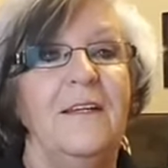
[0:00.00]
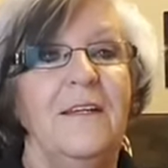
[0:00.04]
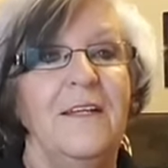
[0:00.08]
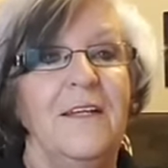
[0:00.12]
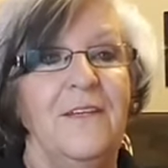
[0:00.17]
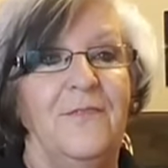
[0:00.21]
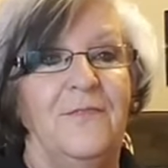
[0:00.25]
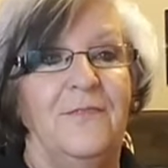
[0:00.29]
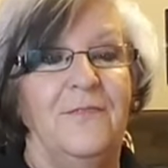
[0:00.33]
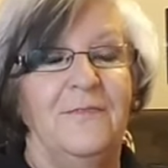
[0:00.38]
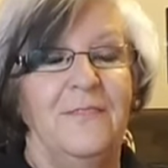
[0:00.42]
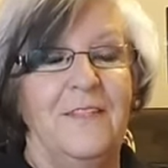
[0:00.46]

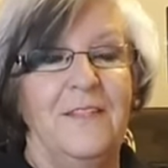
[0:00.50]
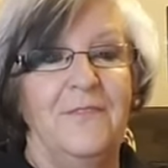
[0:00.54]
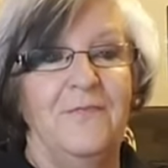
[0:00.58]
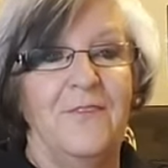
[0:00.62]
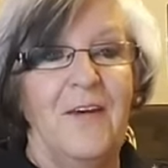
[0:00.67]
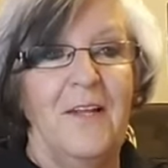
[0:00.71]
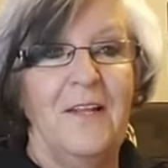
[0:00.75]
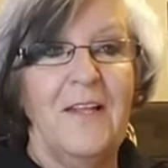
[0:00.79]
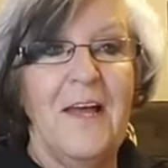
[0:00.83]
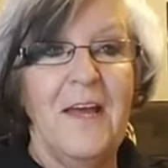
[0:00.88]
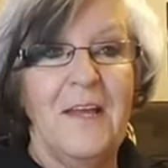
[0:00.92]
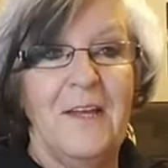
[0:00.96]
if
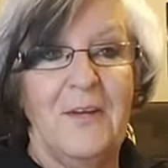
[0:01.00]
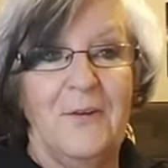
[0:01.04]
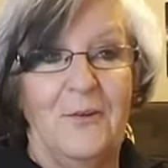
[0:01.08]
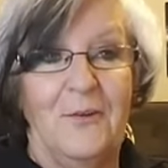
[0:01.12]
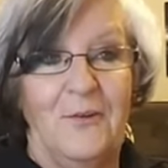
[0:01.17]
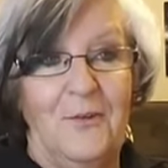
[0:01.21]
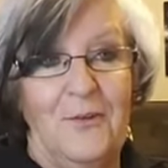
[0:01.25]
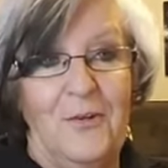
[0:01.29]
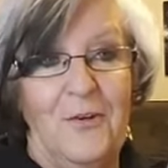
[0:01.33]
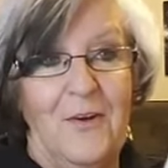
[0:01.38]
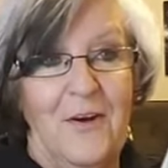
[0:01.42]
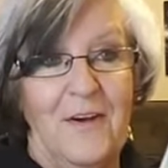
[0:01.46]
I like it
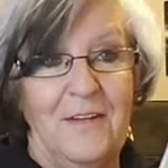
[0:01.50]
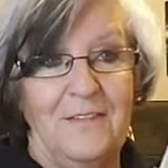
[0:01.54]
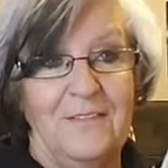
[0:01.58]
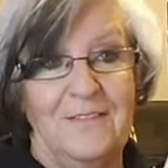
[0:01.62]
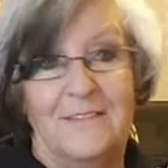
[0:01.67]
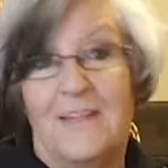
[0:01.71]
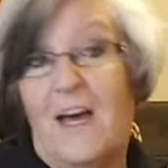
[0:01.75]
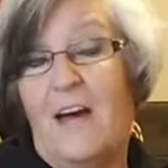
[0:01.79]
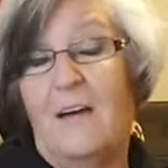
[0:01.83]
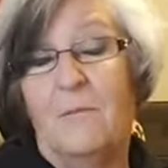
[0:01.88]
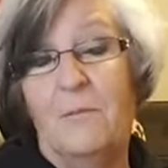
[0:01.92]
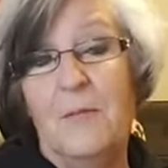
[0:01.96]
or not.
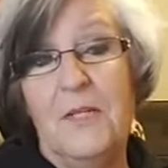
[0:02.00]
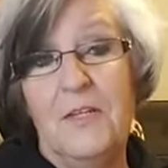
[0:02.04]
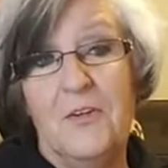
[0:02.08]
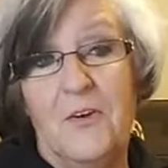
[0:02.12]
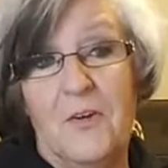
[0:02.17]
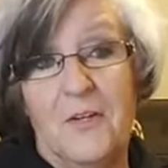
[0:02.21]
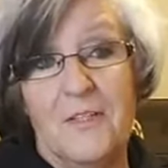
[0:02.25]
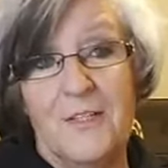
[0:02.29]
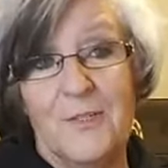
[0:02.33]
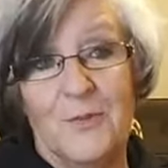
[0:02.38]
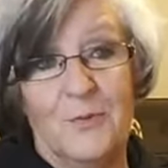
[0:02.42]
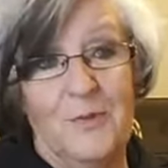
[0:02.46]
I'll be
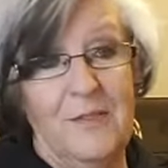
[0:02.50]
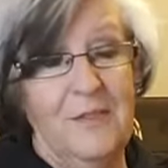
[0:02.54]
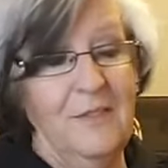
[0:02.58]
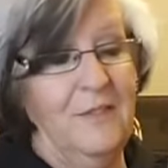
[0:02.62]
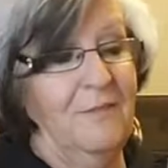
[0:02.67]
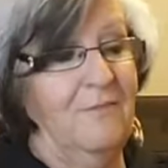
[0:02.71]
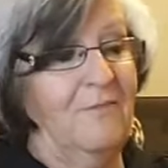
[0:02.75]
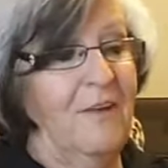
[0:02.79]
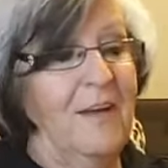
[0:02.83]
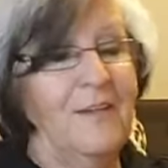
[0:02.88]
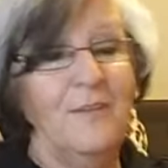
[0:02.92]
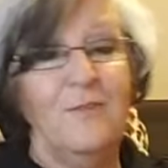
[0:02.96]
honest with you.
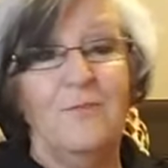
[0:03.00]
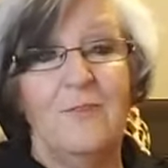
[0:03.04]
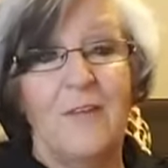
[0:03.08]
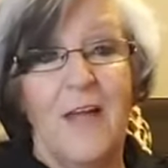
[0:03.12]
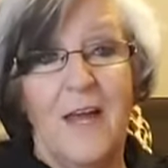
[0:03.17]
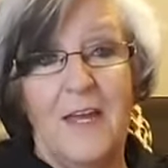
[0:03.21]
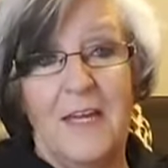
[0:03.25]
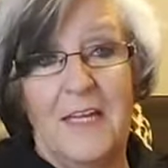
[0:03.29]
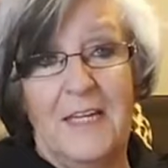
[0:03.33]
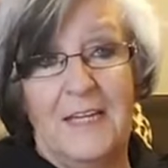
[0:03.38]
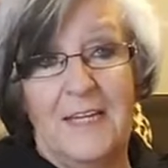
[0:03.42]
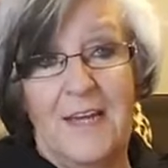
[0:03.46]
If I don't
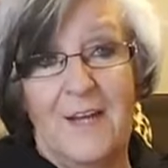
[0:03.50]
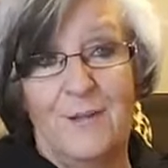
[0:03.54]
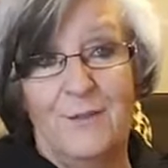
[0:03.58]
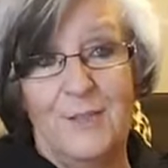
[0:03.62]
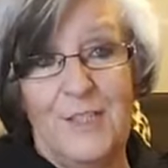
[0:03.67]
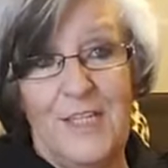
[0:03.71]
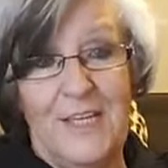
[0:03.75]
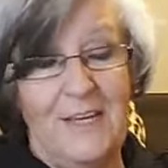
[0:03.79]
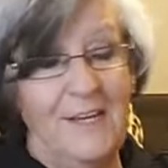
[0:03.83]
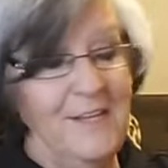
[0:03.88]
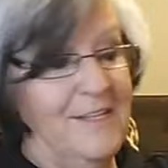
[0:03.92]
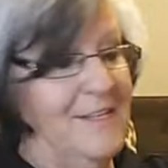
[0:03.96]
like it, I'll
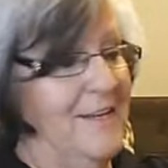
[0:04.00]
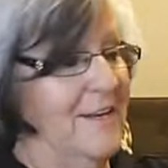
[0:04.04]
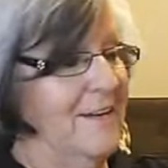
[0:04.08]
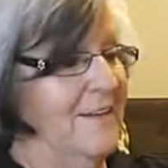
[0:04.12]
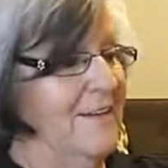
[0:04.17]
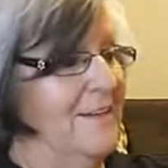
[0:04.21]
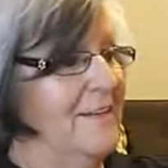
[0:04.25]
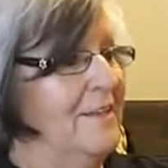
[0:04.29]
tell you.